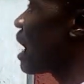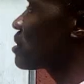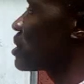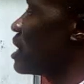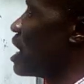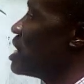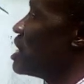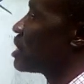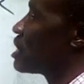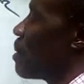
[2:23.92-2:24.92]
out here
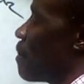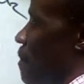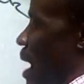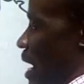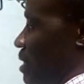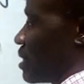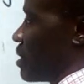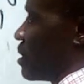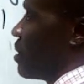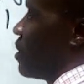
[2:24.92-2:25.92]
is the mass
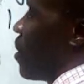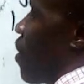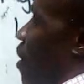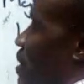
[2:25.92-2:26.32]
of